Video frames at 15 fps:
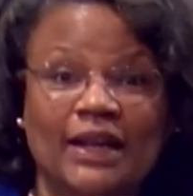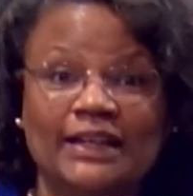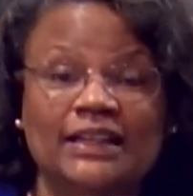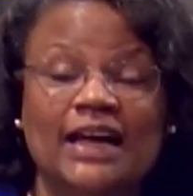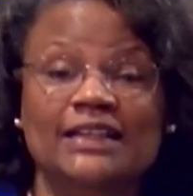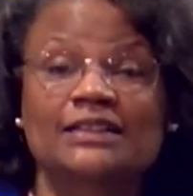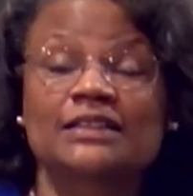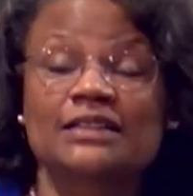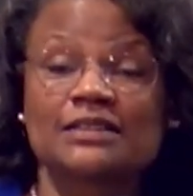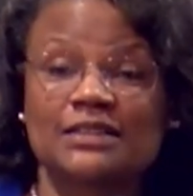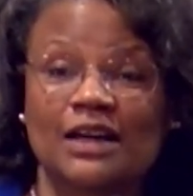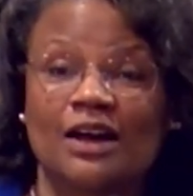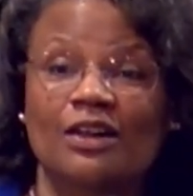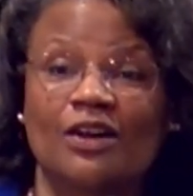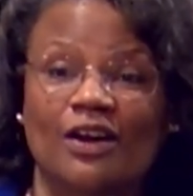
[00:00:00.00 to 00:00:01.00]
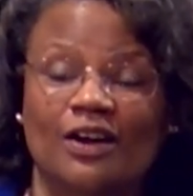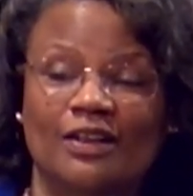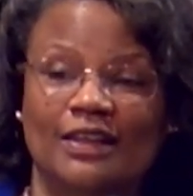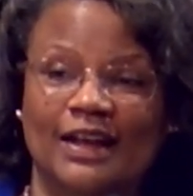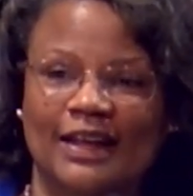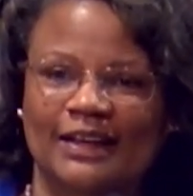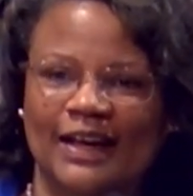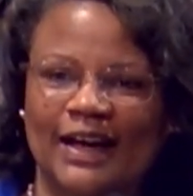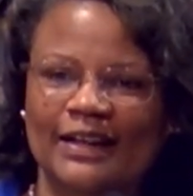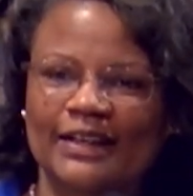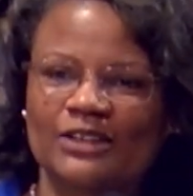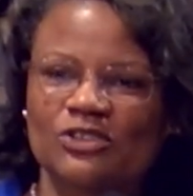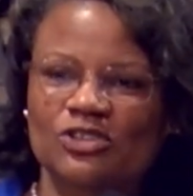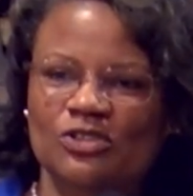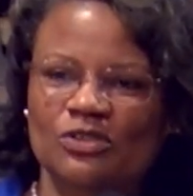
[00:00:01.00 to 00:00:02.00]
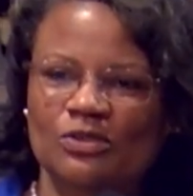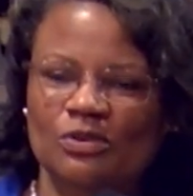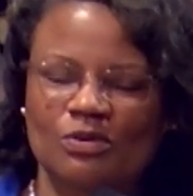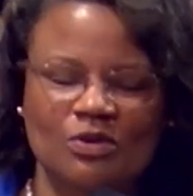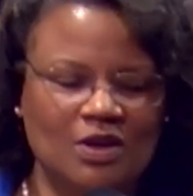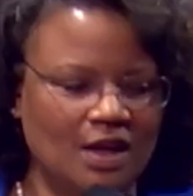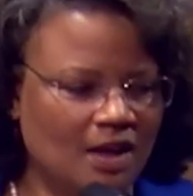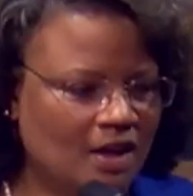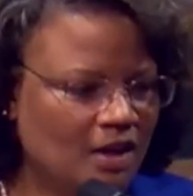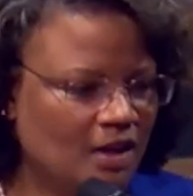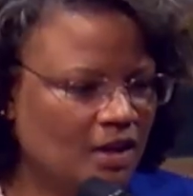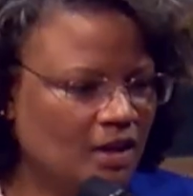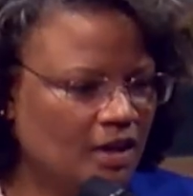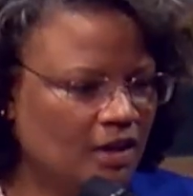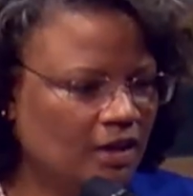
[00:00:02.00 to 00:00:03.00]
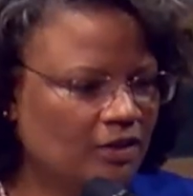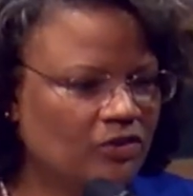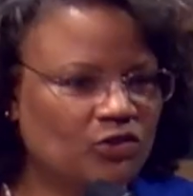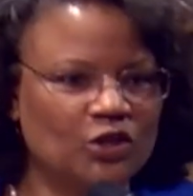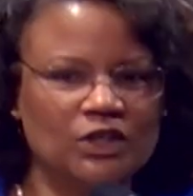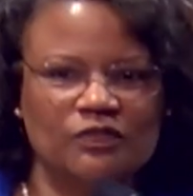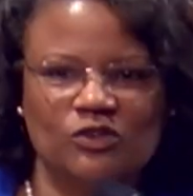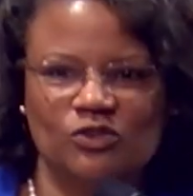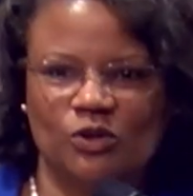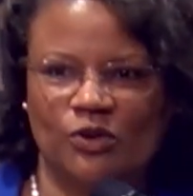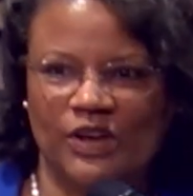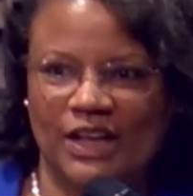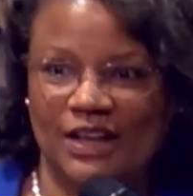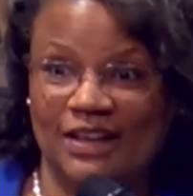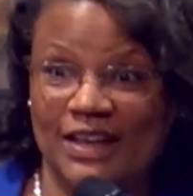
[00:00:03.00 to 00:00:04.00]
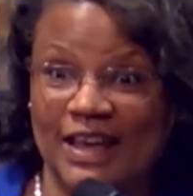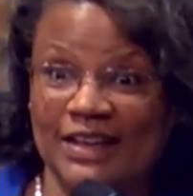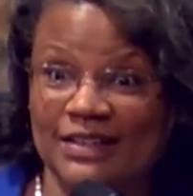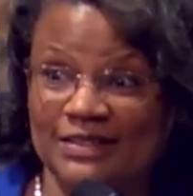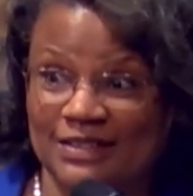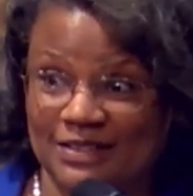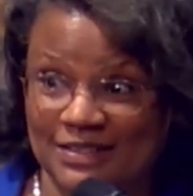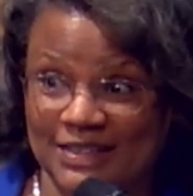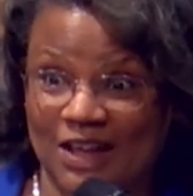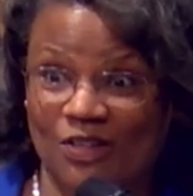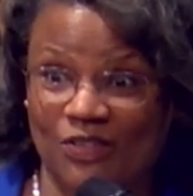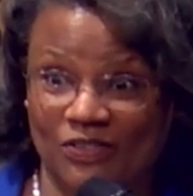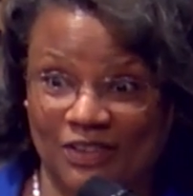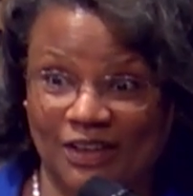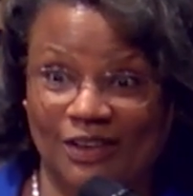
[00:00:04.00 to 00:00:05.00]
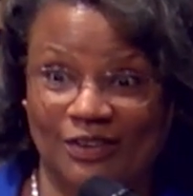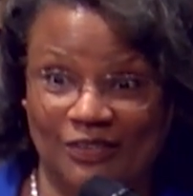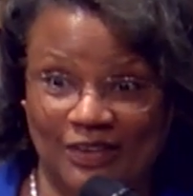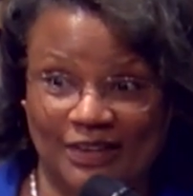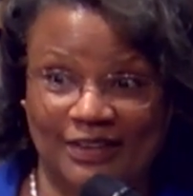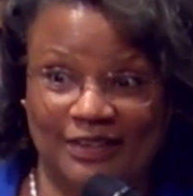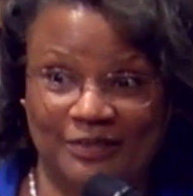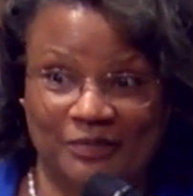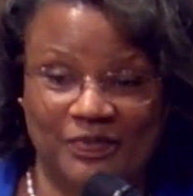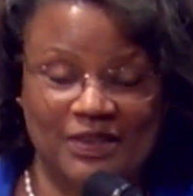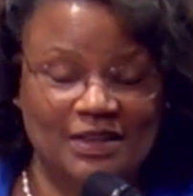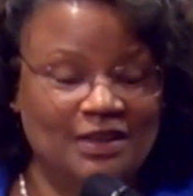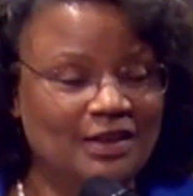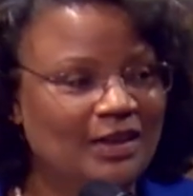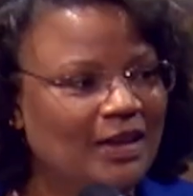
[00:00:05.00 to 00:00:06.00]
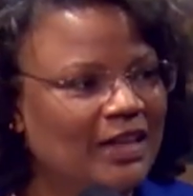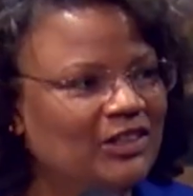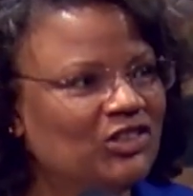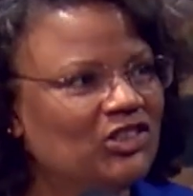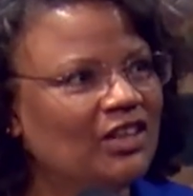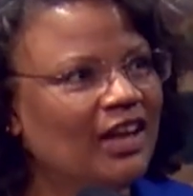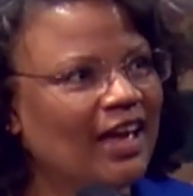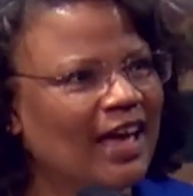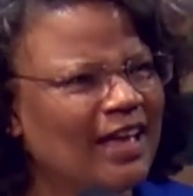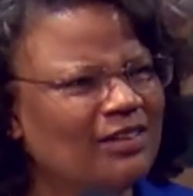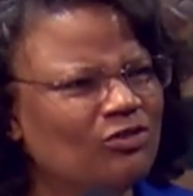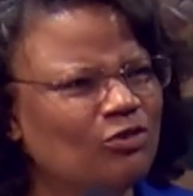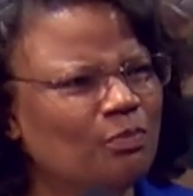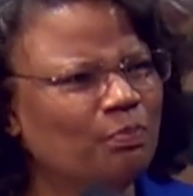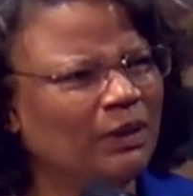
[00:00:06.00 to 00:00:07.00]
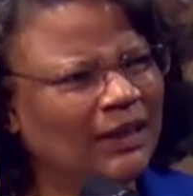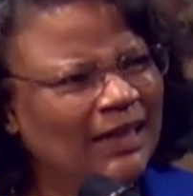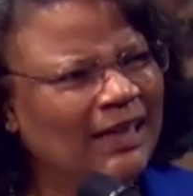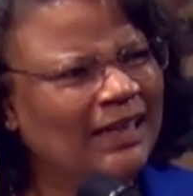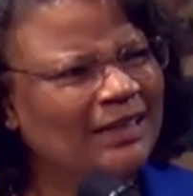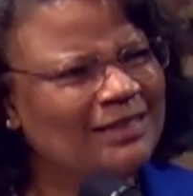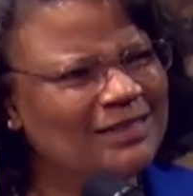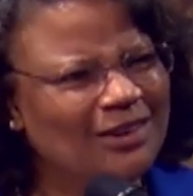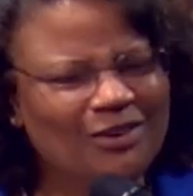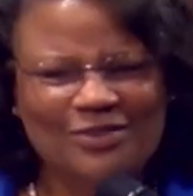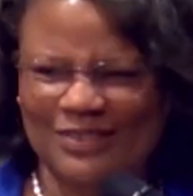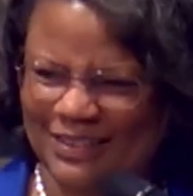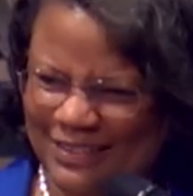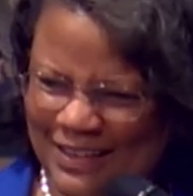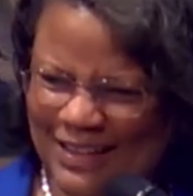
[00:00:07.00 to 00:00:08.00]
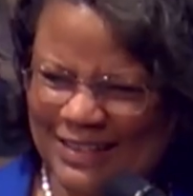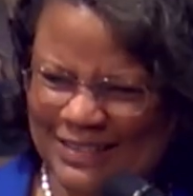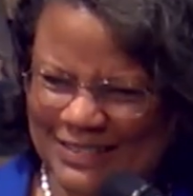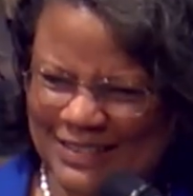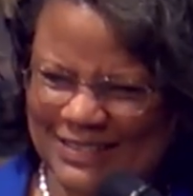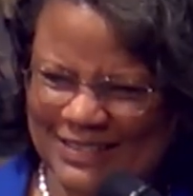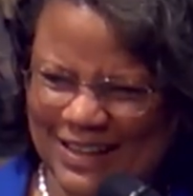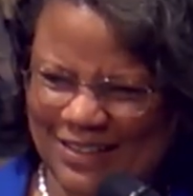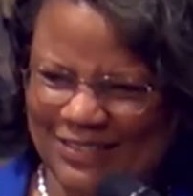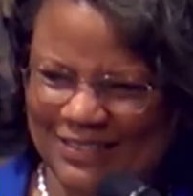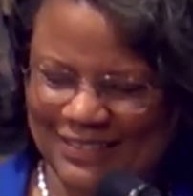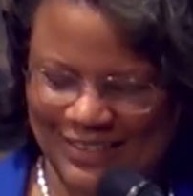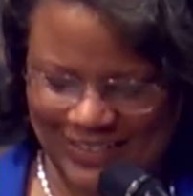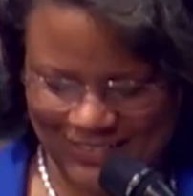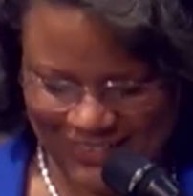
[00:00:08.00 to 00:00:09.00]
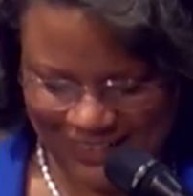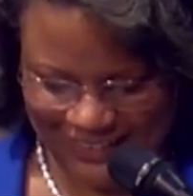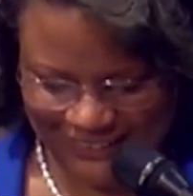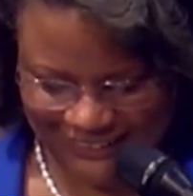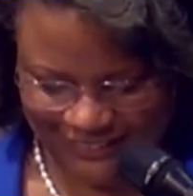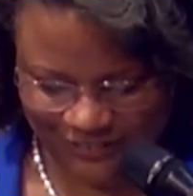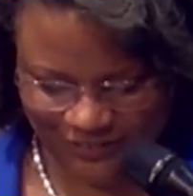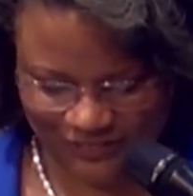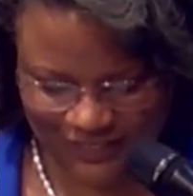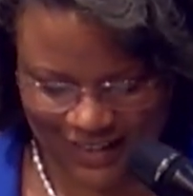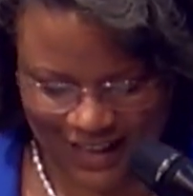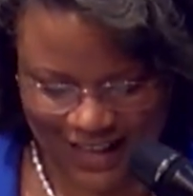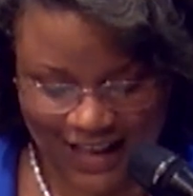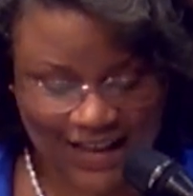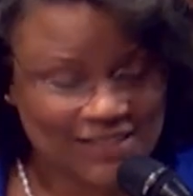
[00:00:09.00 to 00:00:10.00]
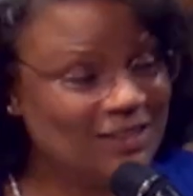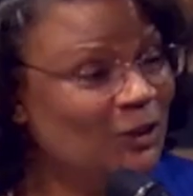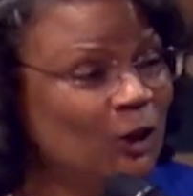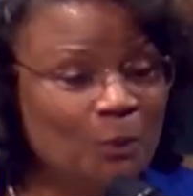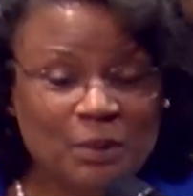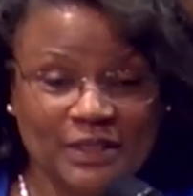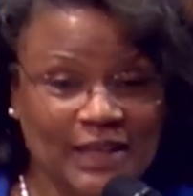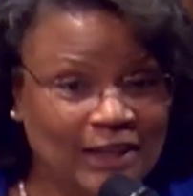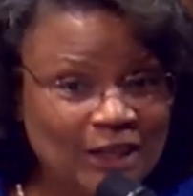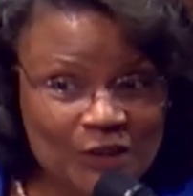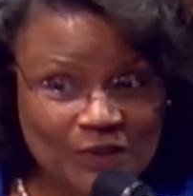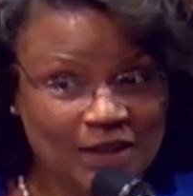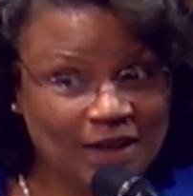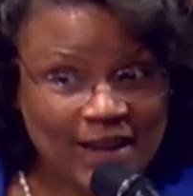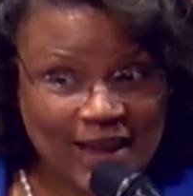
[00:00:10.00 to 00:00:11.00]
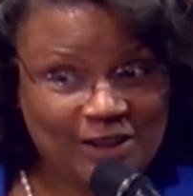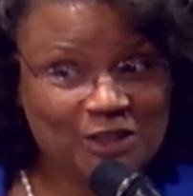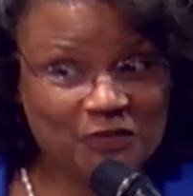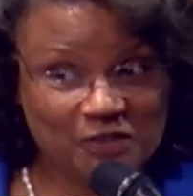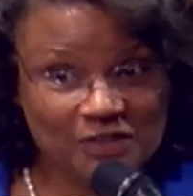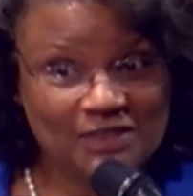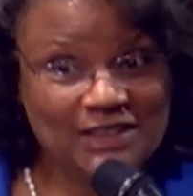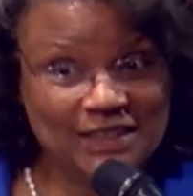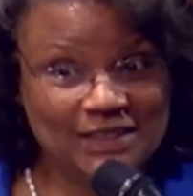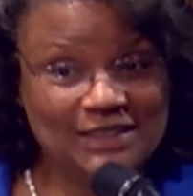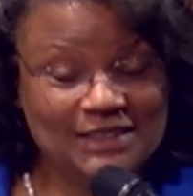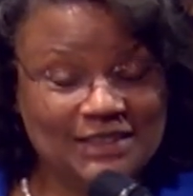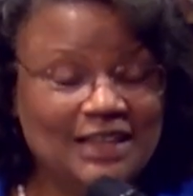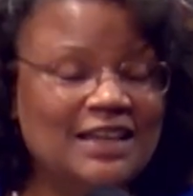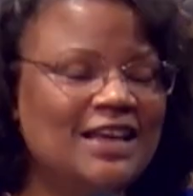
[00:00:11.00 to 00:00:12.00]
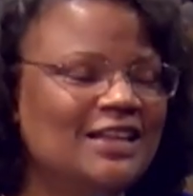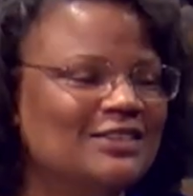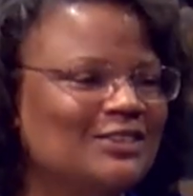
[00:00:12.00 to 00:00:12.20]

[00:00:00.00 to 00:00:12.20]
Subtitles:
Well, I did tell her that I got into a conservatory in Yankton, South Dakota. And she asked, do planes go to Yankton, South Dakota? I said, no, but they go to Nashville, Tennessee.